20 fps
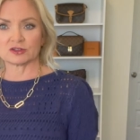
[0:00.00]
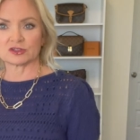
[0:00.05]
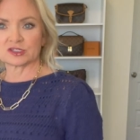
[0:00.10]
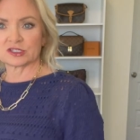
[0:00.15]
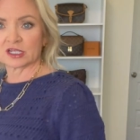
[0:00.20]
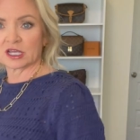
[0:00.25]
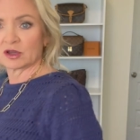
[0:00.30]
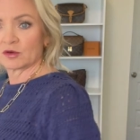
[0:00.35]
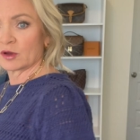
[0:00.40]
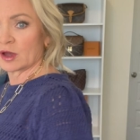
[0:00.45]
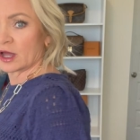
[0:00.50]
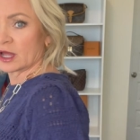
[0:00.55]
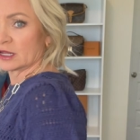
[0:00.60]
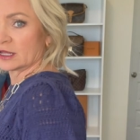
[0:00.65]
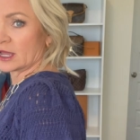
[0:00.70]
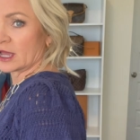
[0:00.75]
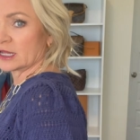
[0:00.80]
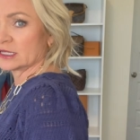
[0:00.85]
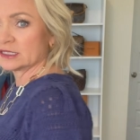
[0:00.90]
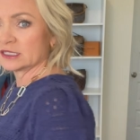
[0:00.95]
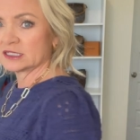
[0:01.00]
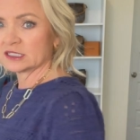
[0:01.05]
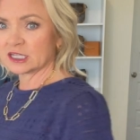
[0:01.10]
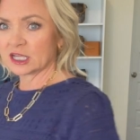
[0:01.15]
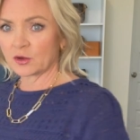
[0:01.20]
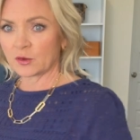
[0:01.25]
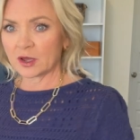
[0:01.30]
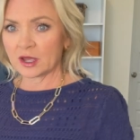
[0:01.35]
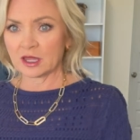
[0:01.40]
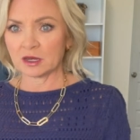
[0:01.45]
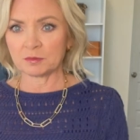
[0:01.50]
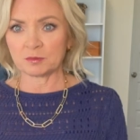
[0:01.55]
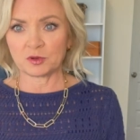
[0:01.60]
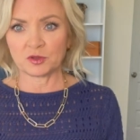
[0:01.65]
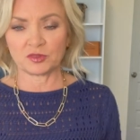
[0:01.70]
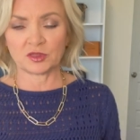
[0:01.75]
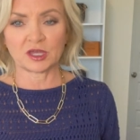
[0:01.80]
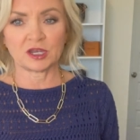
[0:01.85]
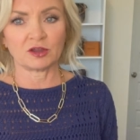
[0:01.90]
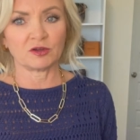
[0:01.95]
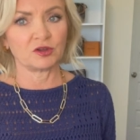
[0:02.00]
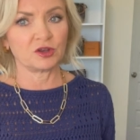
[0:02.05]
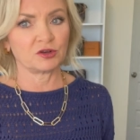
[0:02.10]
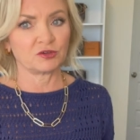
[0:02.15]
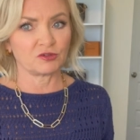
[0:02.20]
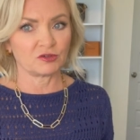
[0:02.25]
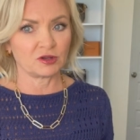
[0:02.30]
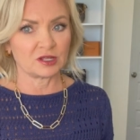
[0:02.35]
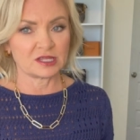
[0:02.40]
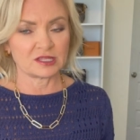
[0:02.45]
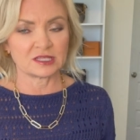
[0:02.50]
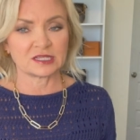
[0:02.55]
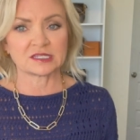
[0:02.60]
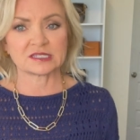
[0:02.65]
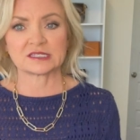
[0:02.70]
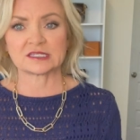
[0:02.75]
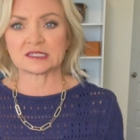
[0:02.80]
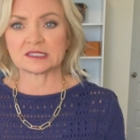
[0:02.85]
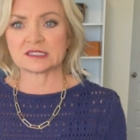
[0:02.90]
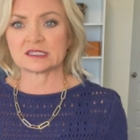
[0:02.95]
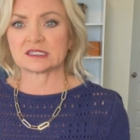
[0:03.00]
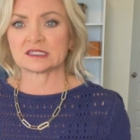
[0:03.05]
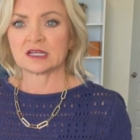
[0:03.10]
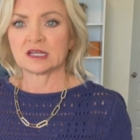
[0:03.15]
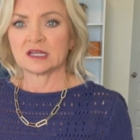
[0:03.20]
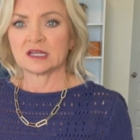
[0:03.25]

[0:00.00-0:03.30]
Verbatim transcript: So I, I did go ahead and put that on underneath it since